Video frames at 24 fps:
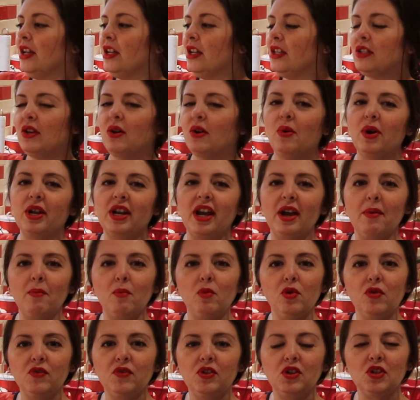So when I
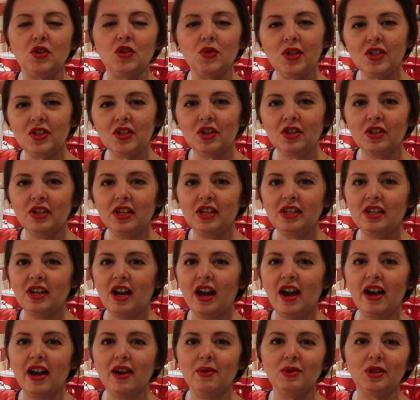moved to Switzerland,
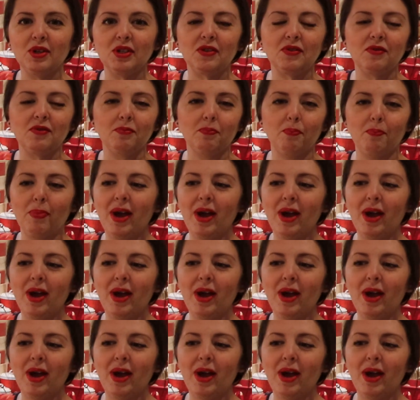I was